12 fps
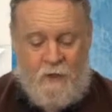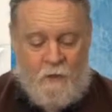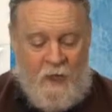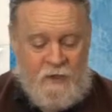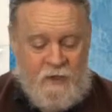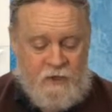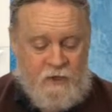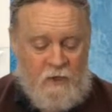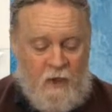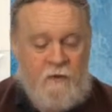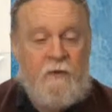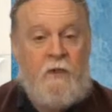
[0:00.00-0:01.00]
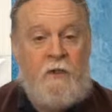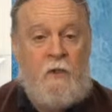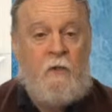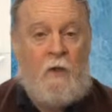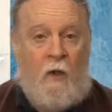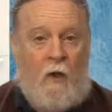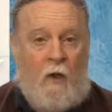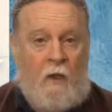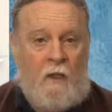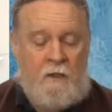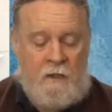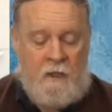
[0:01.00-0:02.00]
to register under the new law.